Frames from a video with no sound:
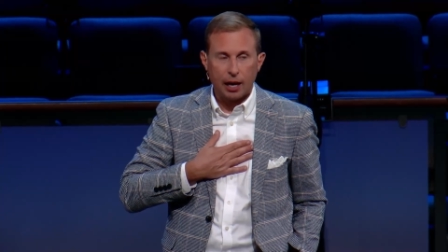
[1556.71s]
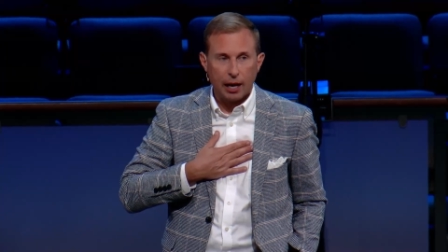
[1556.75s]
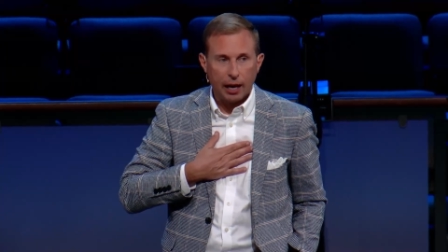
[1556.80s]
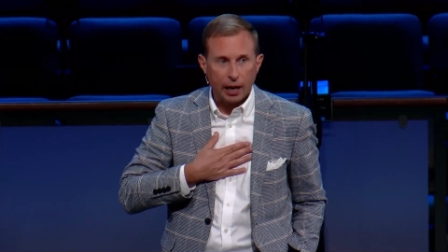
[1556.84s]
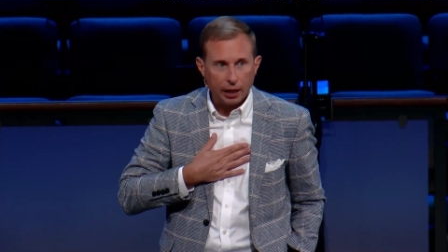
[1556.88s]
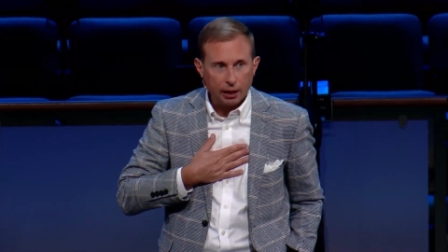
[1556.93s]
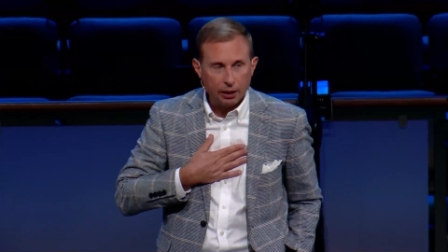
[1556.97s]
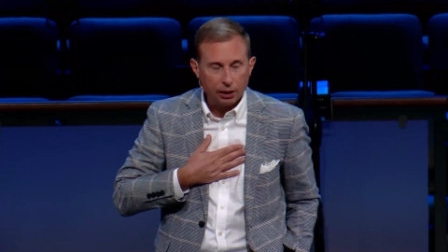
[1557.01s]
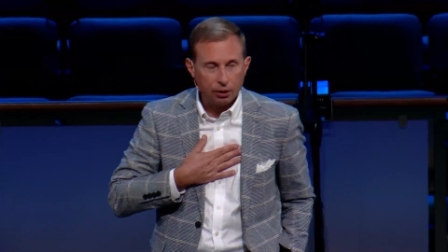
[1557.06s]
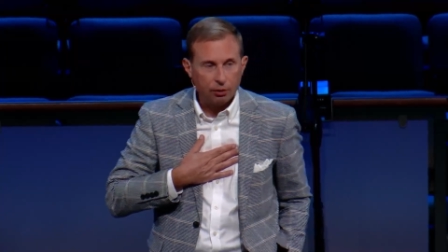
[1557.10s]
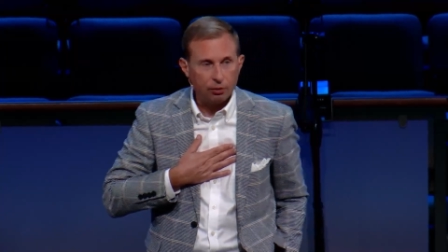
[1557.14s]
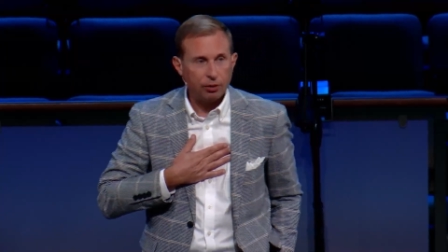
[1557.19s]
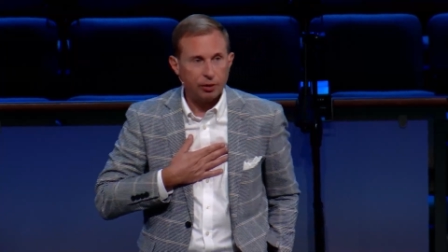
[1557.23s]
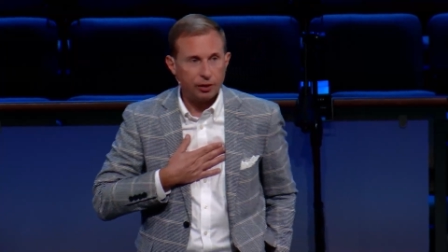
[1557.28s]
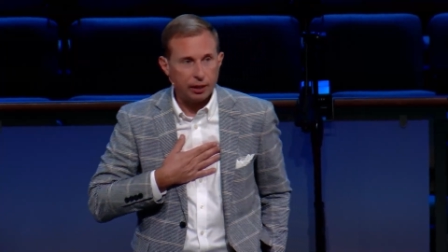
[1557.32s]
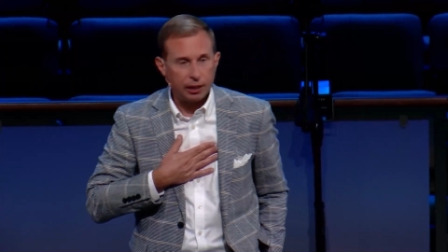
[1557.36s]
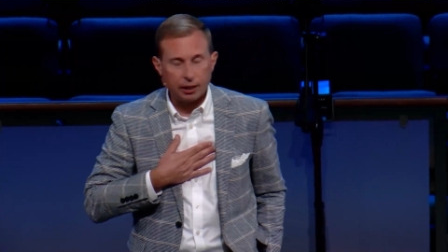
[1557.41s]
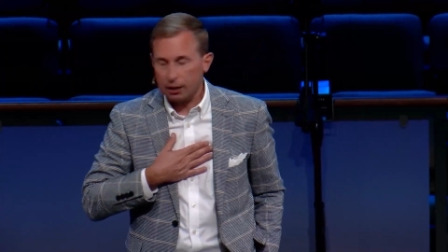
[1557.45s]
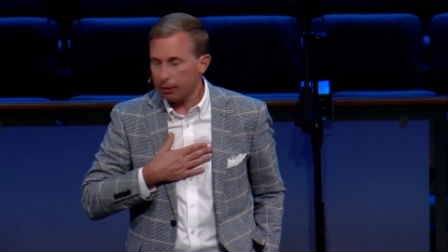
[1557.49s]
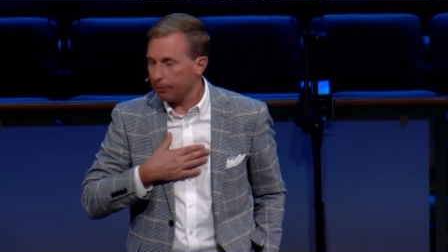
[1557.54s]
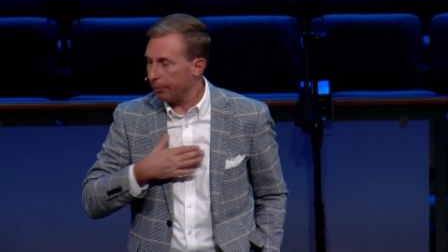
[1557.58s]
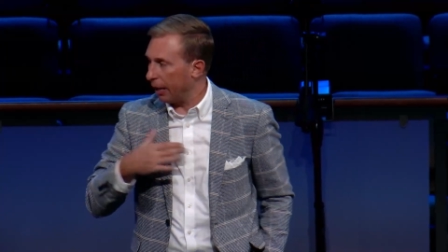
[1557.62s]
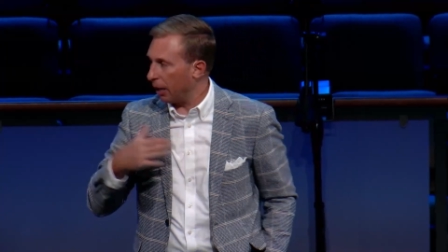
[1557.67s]
and you
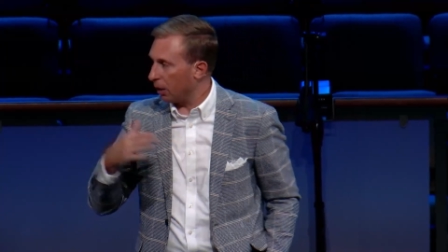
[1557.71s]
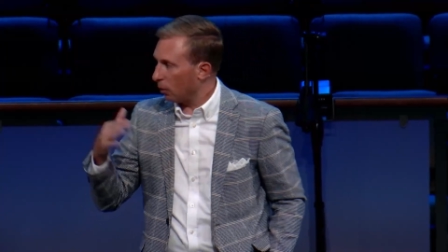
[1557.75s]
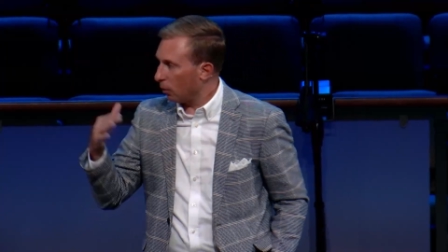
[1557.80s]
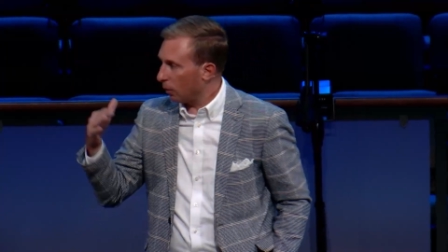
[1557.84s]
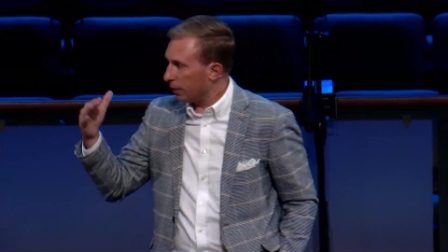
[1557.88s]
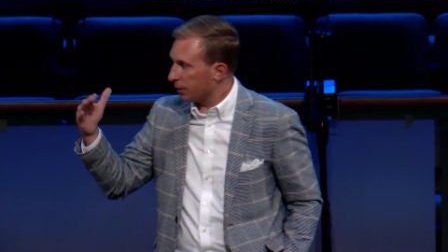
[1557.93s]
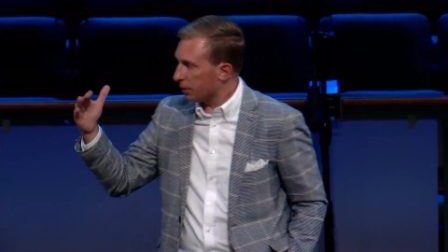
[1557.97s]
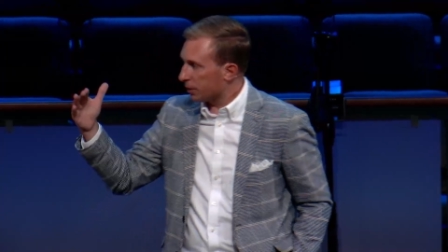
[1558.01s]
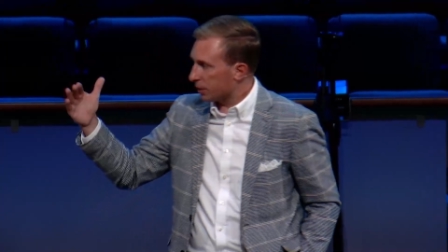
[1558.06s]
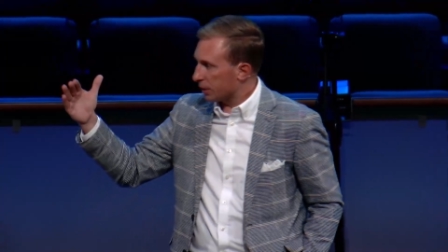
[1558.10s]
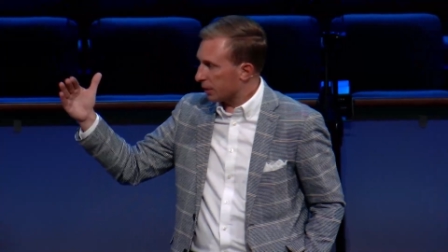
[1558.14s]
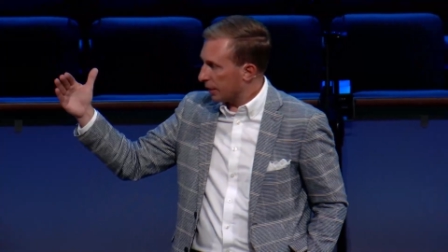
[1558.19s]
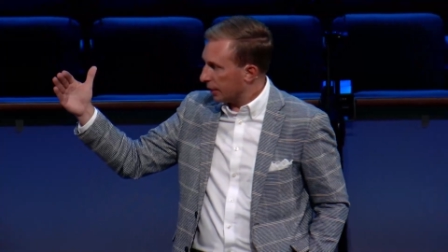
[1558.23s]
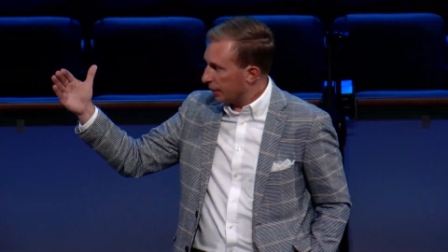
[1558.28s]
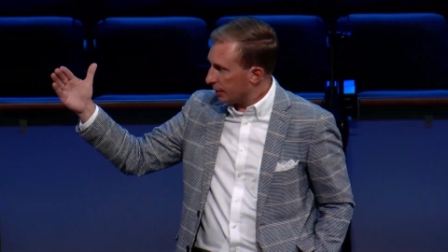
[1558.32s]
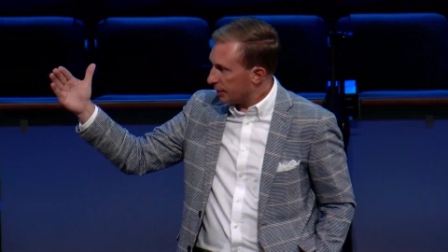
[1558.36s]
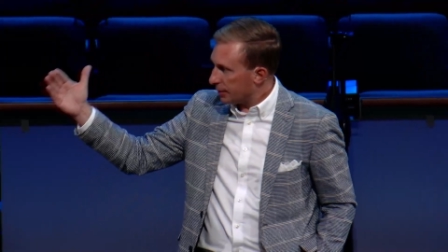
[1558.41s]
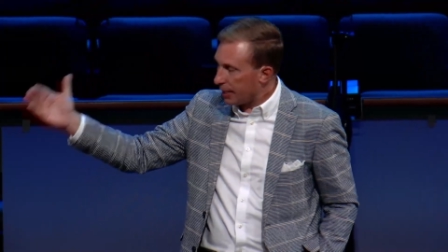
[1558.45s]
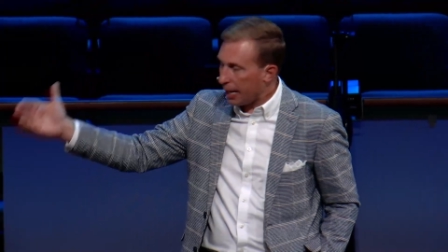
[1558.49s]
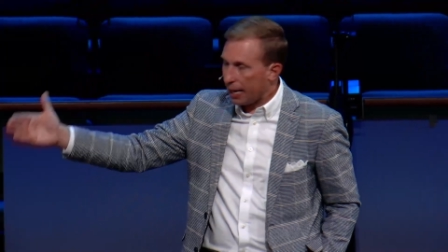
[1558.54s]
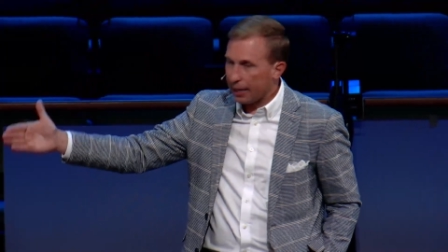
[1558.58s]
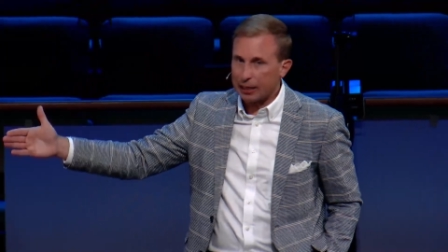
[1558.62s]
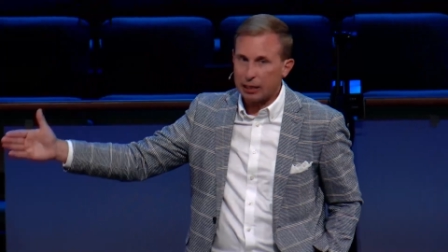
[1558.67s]
think about what's
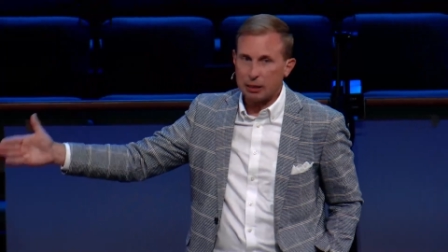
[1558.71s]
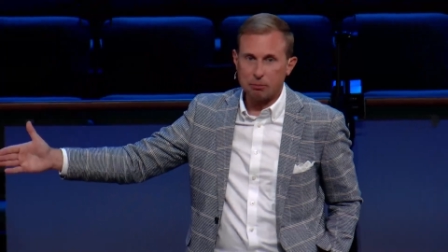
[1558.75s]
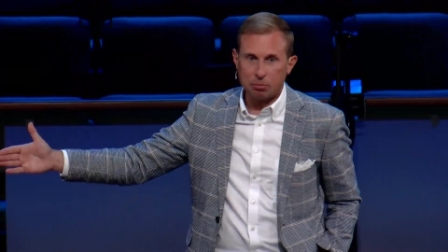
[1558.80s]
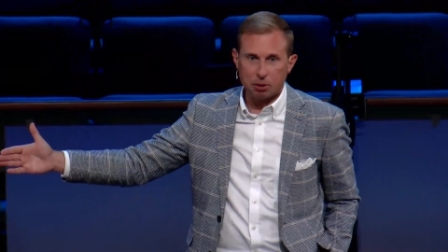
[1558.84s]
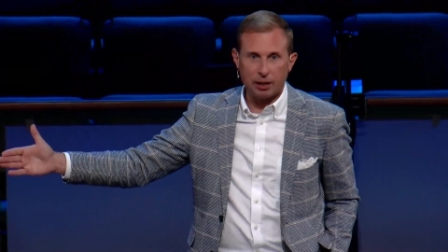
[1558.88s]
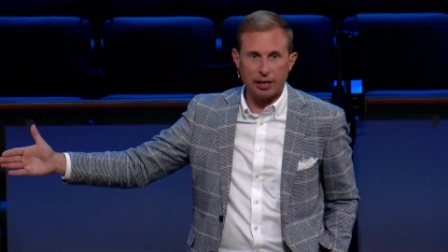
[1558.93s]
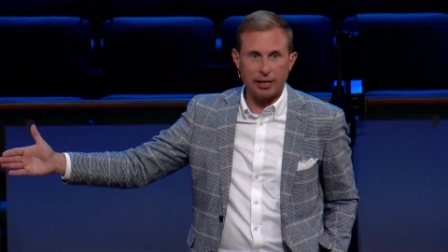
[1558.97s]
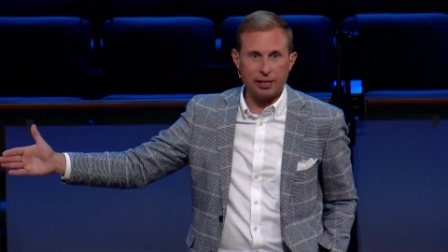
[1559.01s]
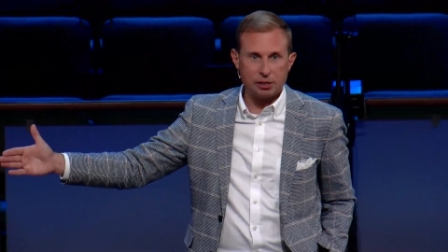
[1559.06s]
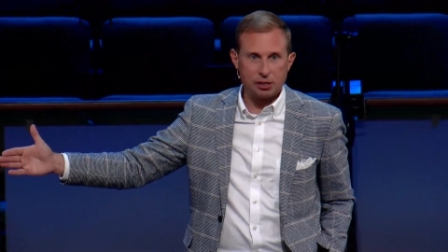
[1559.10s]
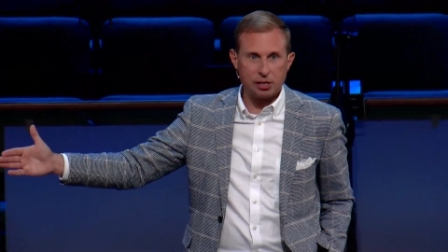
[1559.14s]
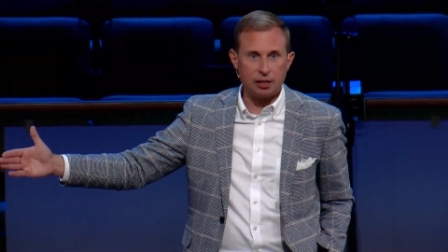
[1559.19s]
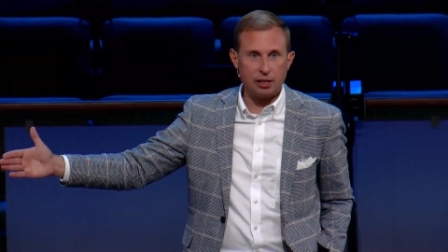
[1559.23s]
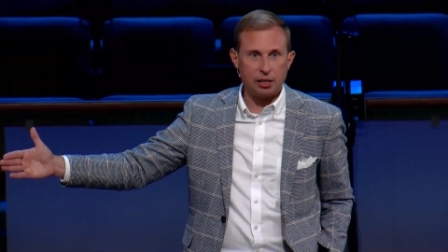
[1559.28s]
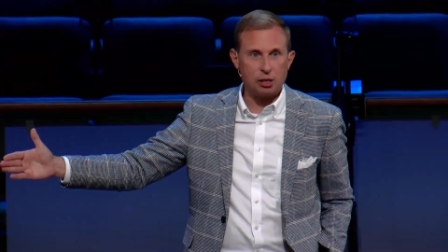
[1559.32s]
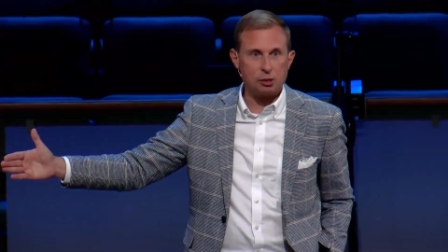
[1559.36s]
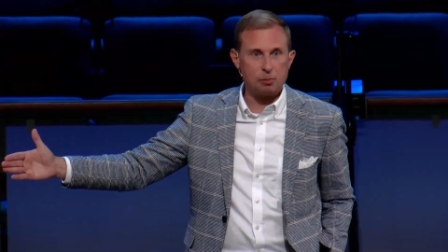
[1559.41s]
taking place in this